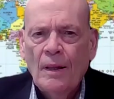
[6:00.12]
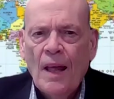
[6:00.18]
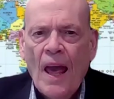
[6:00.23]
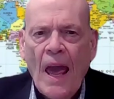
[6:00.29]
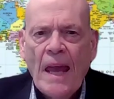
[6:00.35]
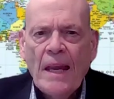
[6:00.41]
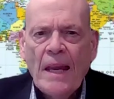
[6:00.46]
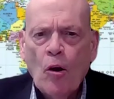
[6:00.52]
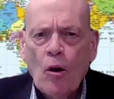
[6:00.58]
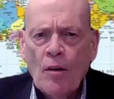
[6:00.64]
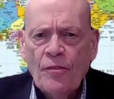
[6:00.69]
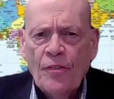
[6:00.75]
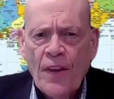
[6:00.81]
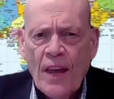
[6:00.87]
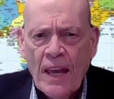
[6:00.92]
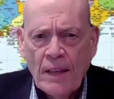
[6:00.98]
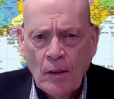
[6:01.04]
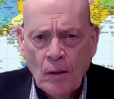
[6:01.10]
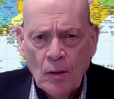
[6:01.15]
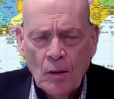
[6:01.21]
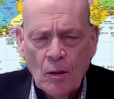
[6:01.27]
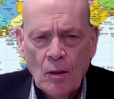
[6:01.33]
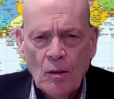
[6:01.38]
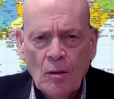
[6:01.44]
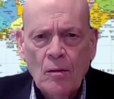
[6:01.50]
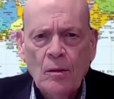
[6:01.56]
Adolf
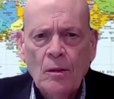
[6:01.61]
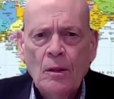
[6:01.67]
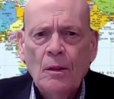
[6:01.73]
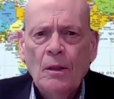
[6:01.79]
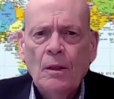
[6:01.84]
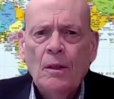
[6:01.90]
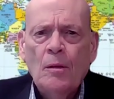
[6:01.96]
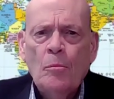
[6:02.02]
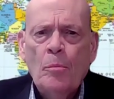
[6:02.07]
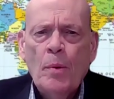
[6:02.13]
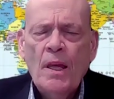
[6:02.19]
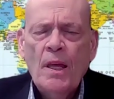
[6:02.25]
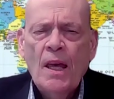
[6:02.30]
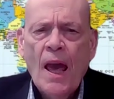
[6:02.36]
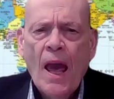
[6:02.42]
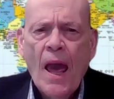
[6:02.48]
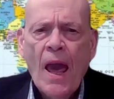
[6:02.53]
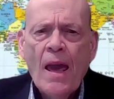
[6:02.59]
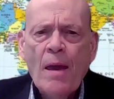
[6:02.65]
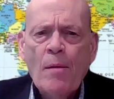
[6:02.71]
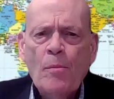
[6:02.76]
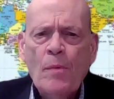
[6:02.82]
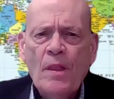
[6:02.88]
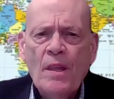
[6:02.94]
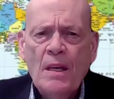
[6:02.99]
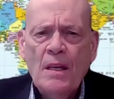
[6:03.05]
Hitler
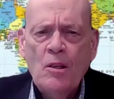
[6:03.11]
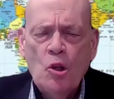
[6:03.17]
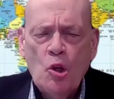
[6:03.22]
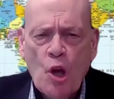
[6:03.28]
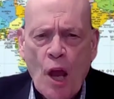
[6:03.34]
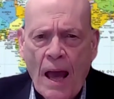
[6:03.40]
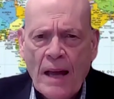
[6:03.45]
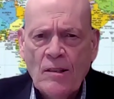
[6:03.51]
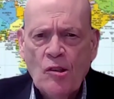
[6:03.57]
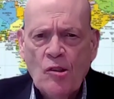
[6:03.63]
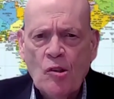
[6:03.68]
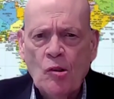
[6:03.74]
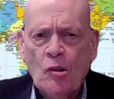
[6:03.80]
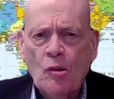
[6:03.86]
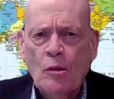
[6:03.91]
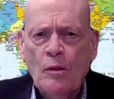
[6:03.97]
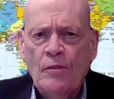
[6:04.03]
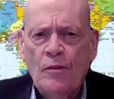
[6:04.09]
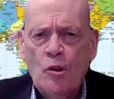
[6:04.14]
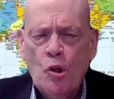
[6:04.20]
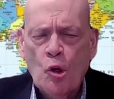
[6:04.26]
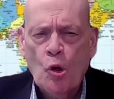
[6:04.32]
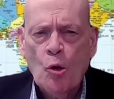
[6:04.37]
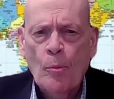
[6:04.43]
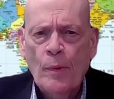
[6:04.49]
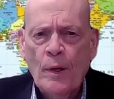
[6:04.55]
became the Chancellor of
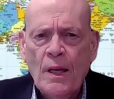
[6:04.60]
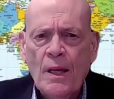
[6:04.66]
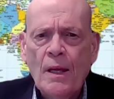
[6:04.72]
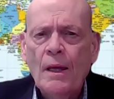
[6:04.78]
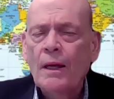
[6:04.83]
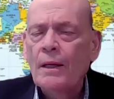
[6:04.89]
Germany